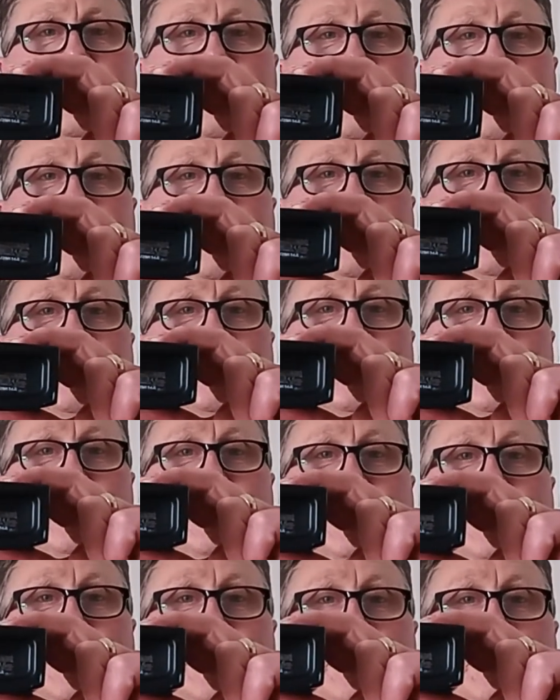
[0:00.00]
there's all
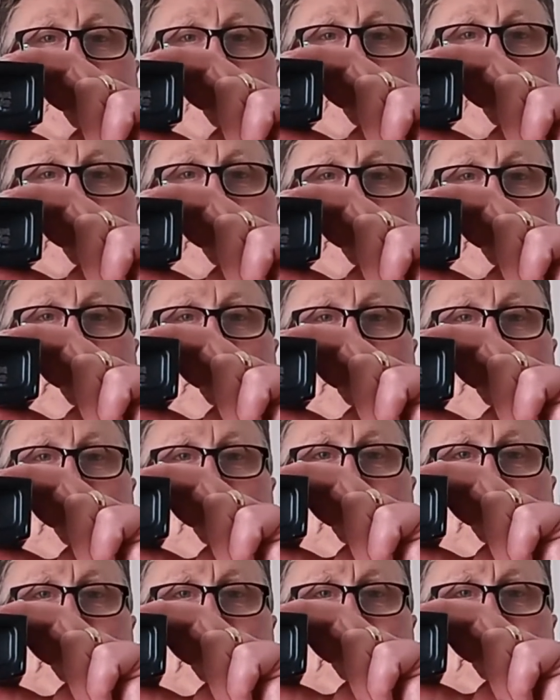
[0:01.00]
your stuff on the bottom,
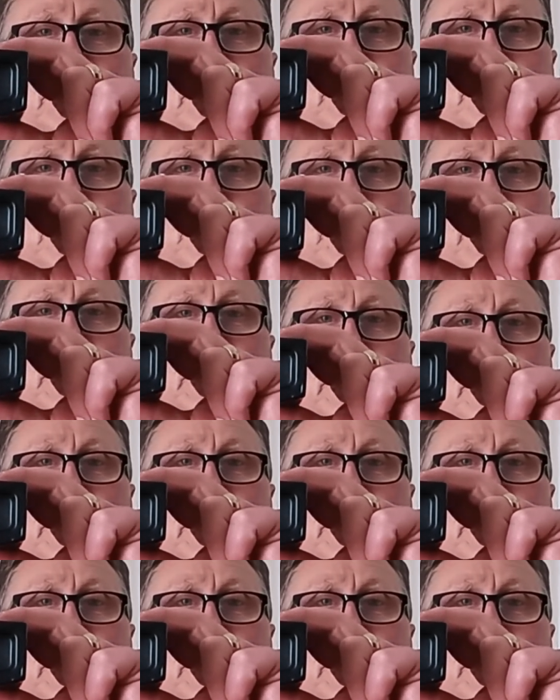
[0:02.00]
guys, just in